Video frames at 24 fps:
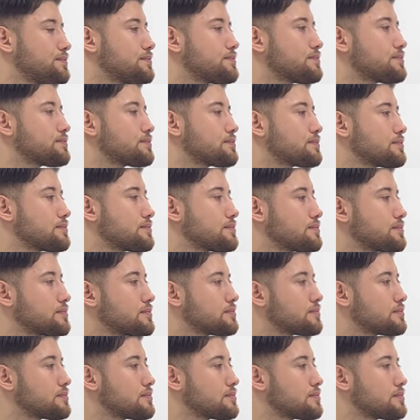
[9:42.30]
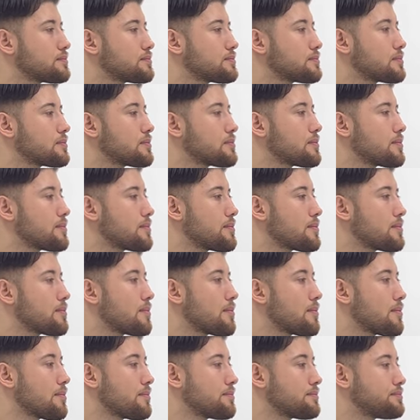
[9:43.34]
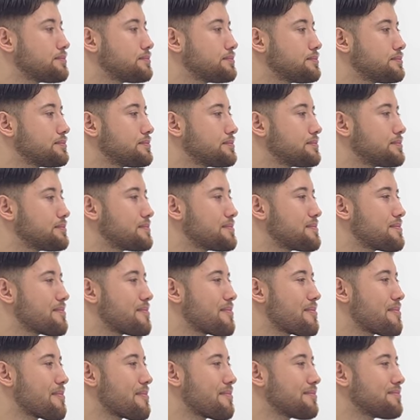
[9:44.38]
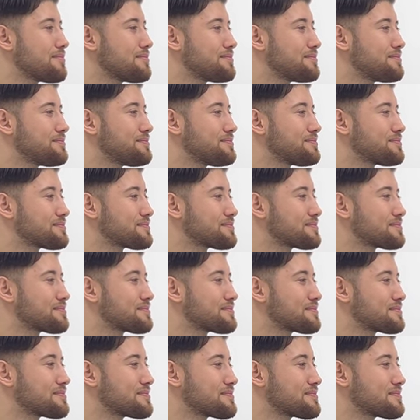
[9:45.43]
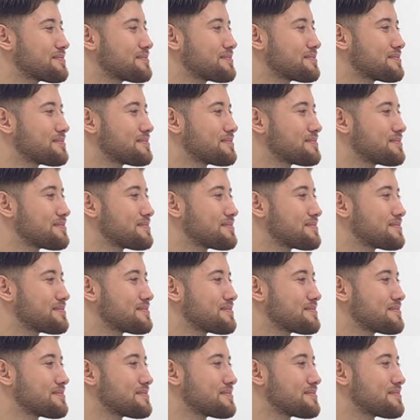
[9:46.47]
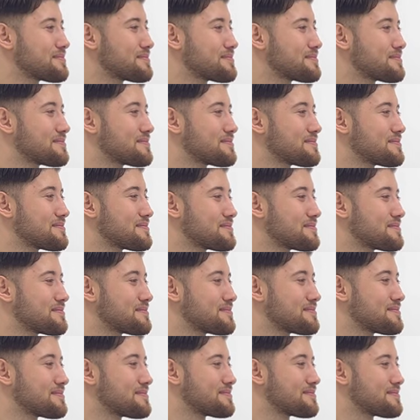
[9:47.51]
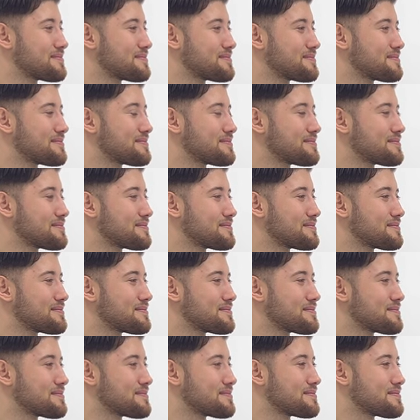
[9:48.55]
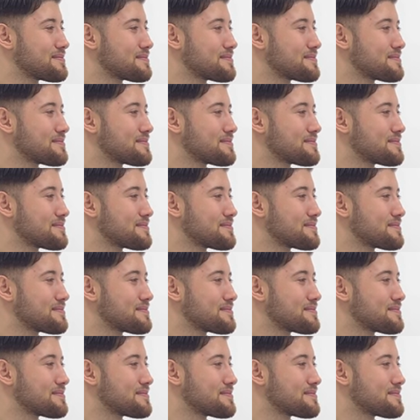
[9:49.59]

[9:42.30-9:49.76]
(not speaking)